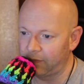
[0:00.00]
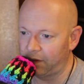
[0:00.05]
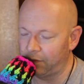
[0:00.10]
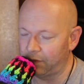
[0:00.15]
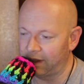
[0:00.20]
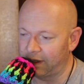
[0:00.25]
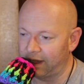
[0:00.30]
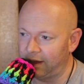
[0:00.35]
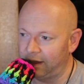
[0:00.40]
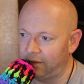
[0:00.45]

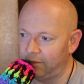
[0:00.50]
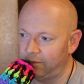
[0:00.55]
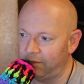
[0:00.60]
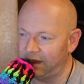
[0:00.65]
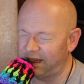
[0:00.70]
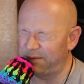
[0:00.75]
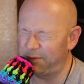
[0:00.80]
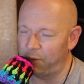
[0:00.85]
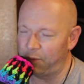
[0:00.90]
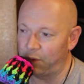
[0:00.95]
Okay,
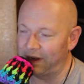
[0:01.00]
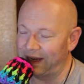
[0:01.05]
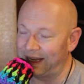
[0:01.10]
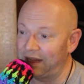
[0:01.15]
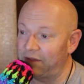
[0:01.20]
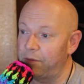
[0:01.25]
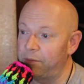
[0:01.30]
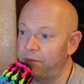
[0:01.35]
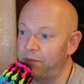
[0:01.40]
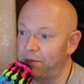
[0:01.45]
makes me want to
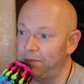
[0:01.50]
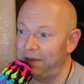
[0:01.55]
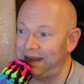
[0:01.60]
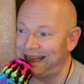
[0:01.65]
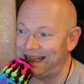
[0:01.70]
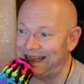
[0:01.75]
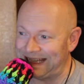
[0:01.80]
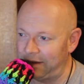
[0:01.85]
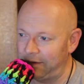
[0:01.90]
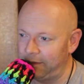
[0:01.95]
give him the
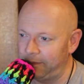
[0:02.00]
beat.